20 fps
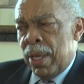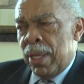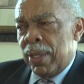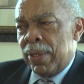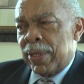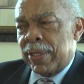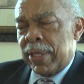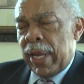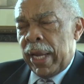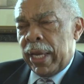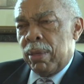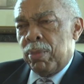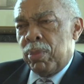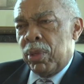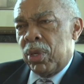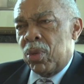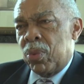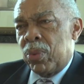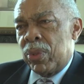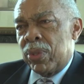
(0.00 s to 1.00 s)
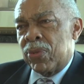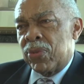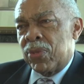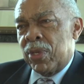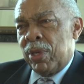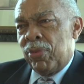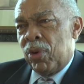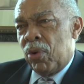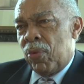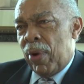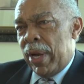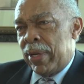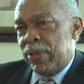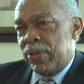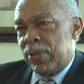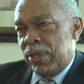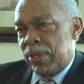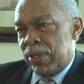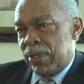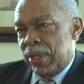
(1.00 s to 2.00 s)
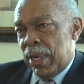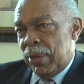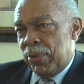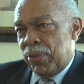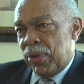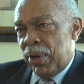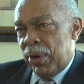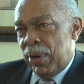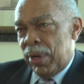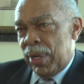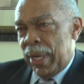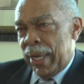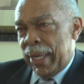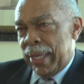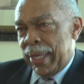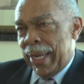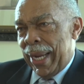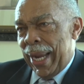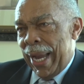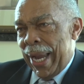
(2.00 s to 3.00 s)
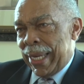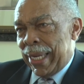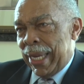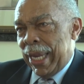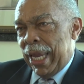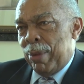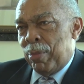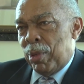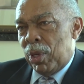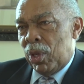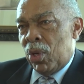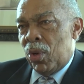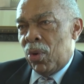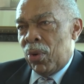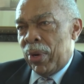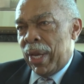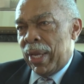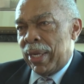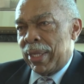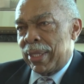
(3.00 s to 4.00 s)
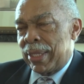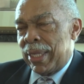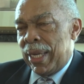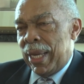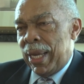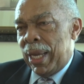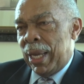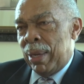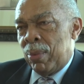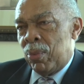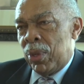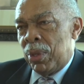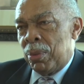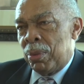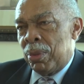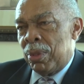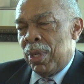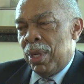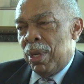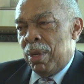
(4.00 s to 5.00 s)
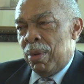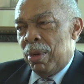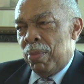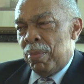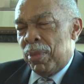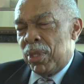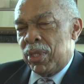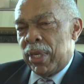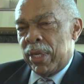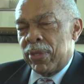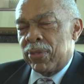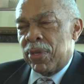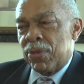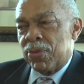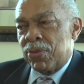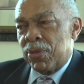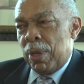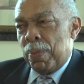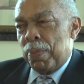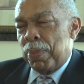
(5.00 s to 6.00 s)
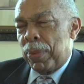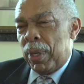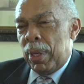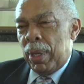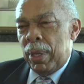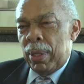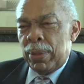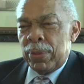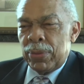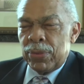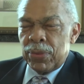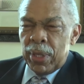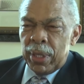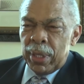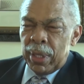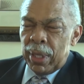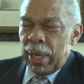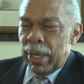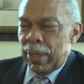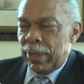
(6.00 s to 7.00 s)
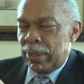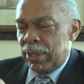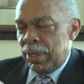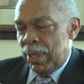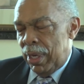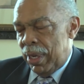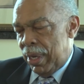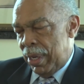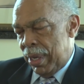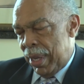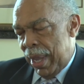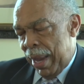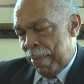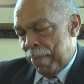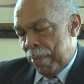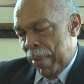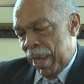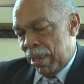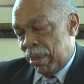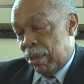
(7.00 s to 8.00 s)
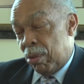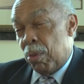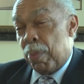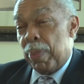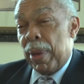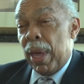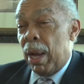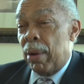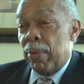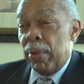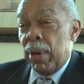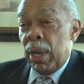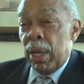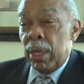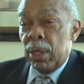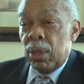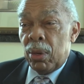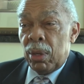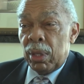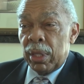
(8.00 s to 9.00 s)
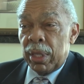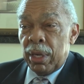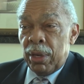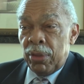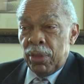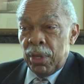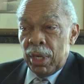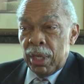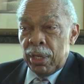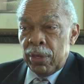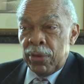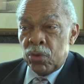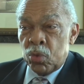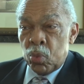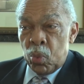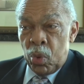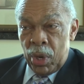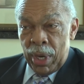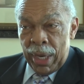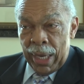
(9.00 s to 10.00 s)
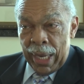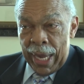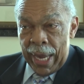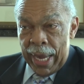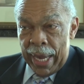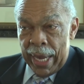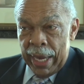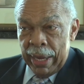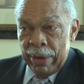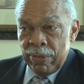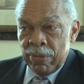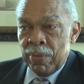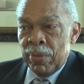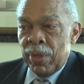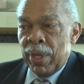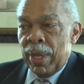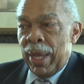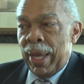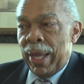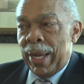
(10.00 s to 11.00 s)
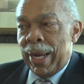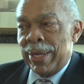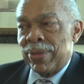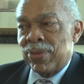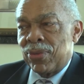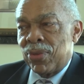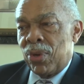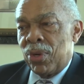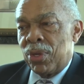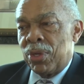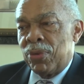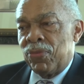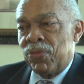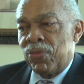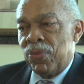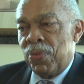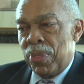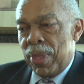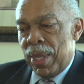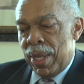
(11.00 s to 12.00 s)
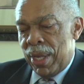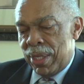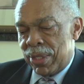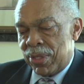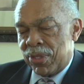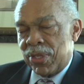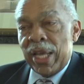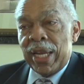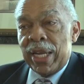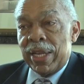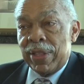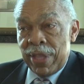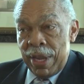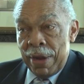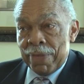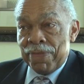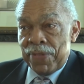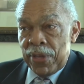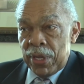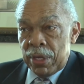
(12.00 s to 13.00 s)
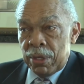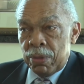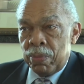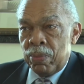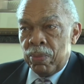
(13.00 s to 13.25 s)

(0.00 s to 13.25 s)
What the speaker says: The second book was Civil Rights in South Carolina. I came along at a time when Jessica Simpkins and Matthew Perry and all the other leaders were alive. And I sort of sat at their feet.